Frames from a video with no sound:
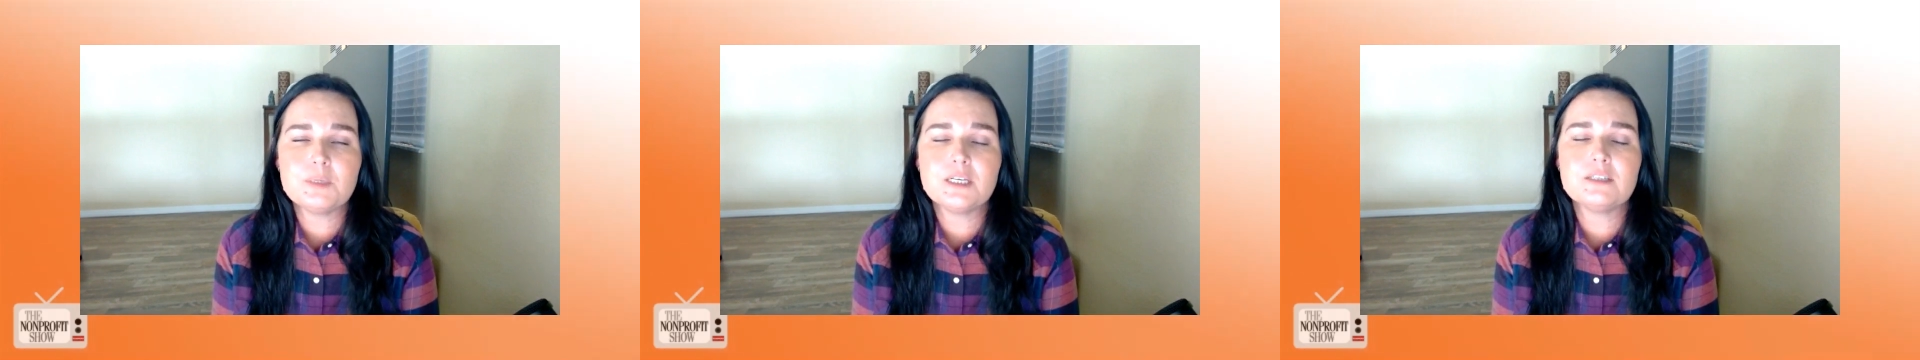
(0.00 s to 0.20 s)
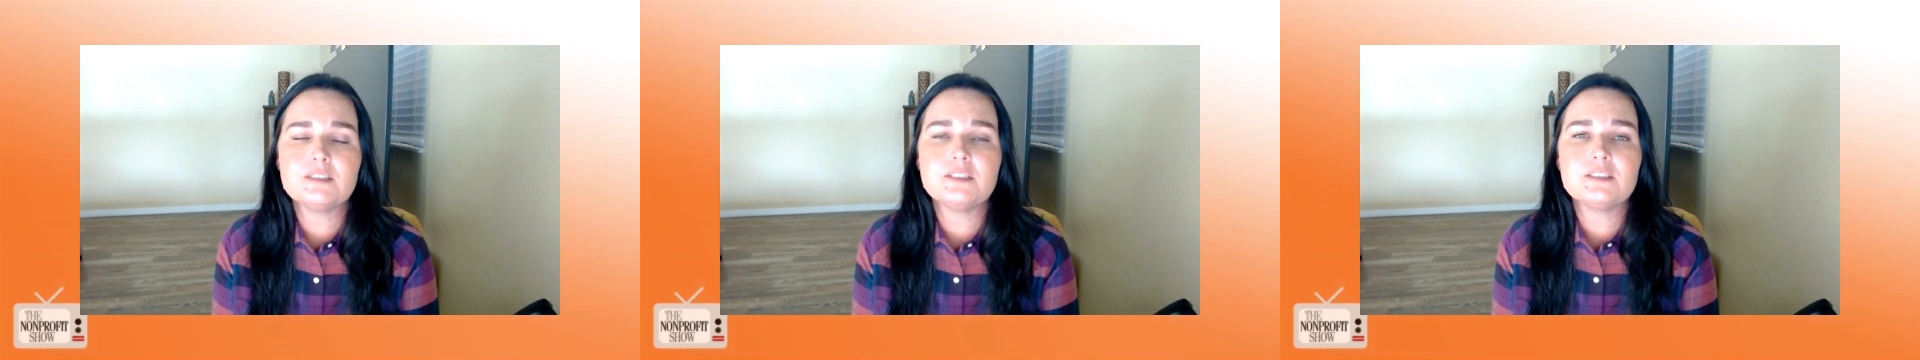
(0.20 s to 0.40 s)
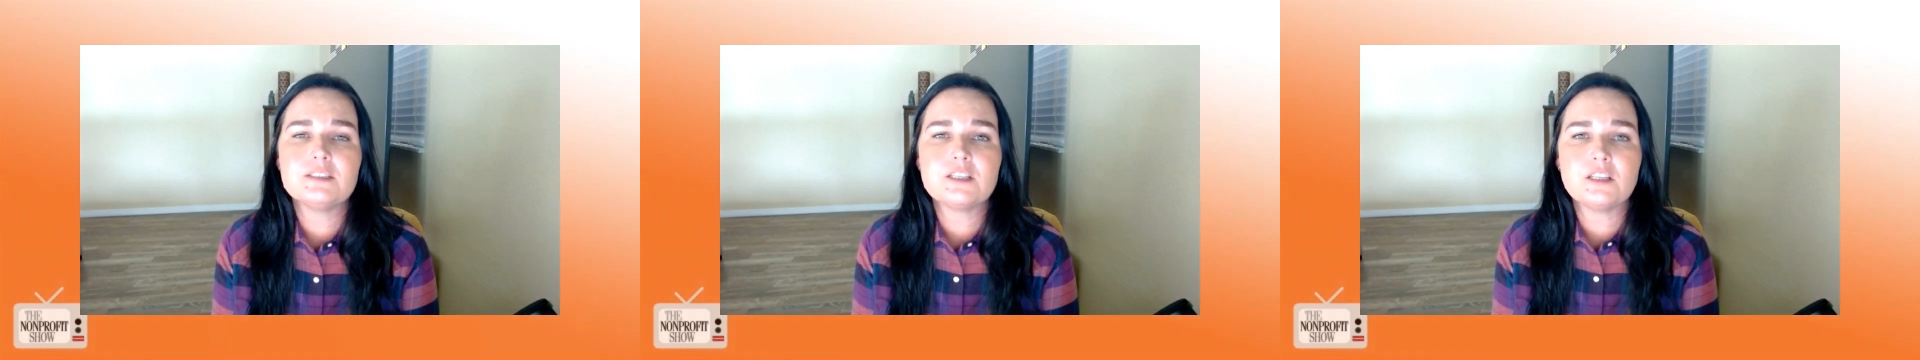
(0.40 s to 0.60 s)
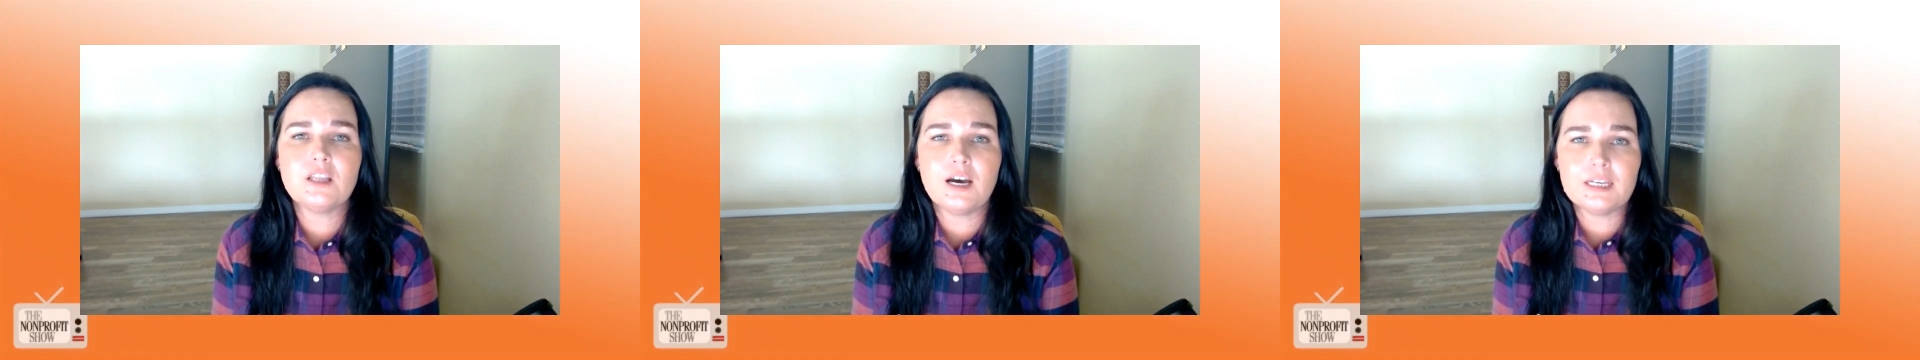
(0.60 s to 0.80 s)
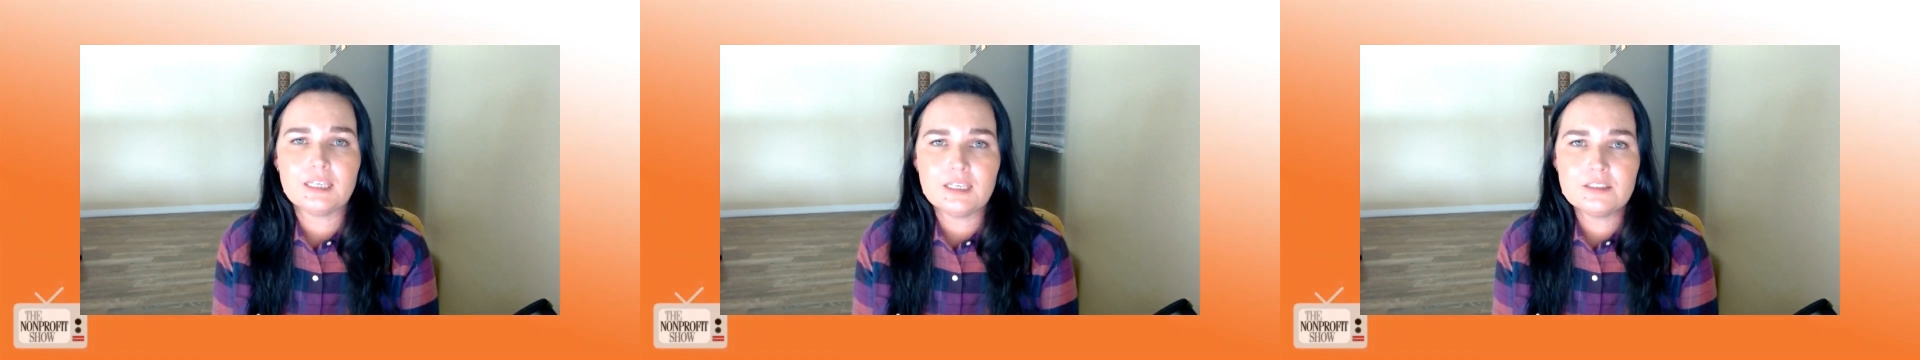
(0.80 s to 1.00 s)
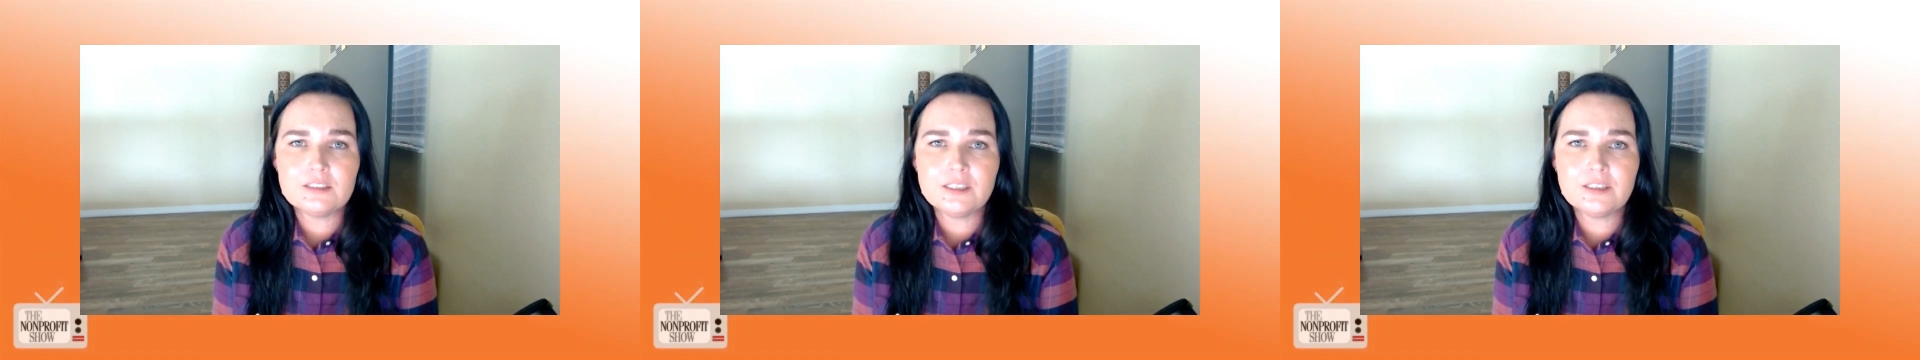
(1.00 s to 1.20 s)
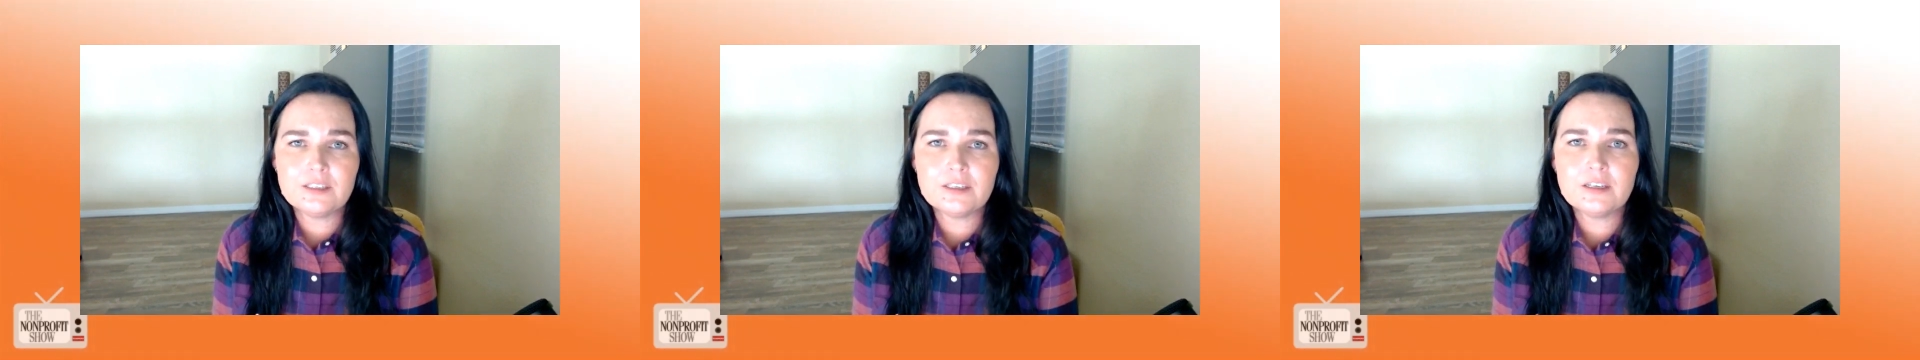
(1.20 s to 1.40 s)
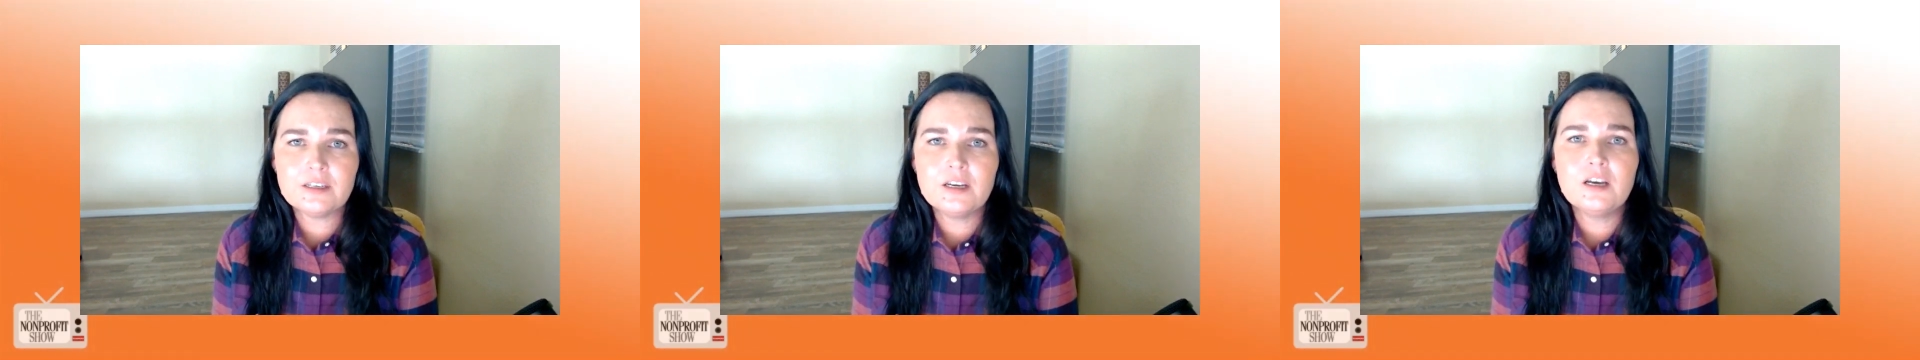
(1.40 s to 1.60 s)
because it's a lot
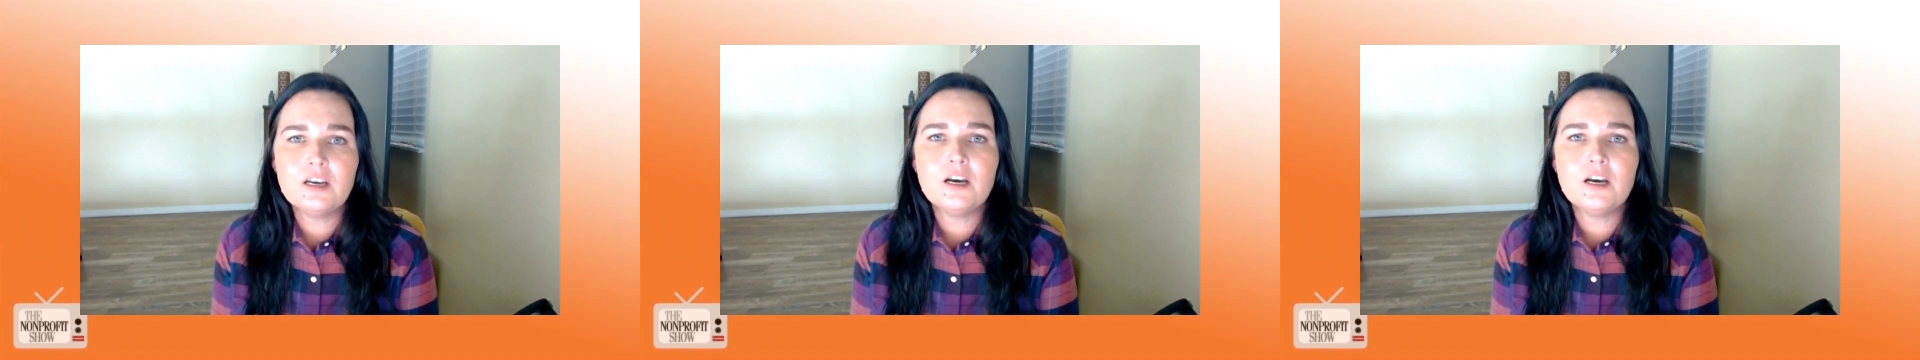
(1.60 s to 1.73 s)
easier.